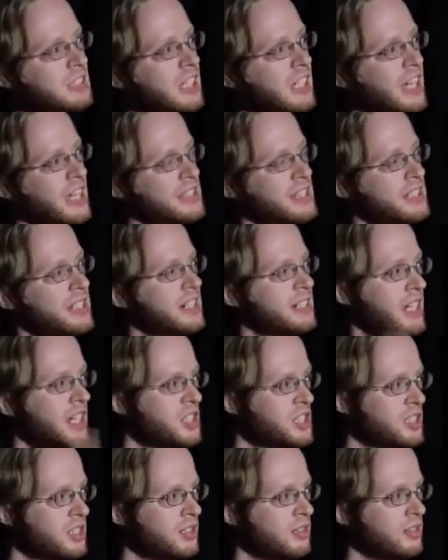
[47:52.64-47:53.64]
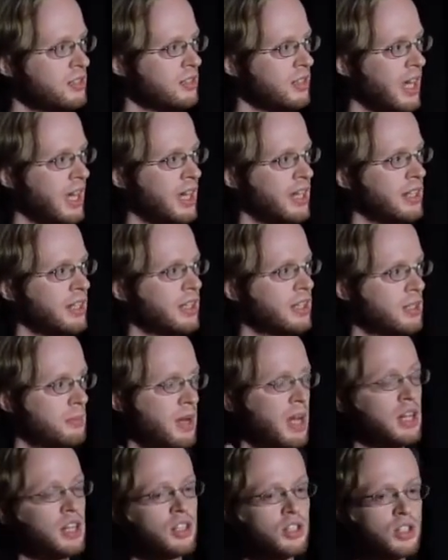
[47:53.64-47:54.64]
it's a dictation and a
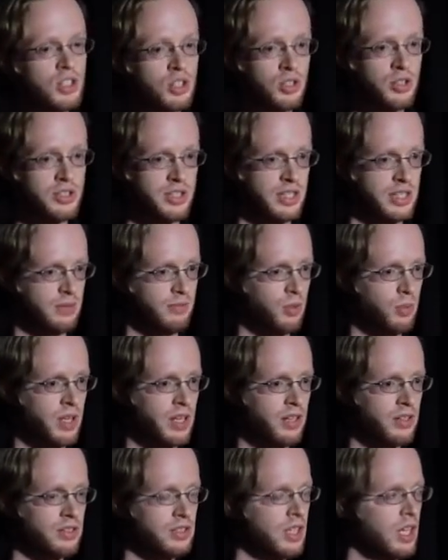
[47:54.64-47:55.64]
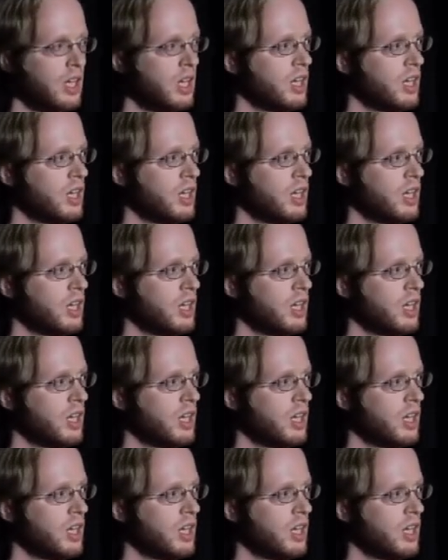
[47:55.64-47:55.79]
command and control system for Windows.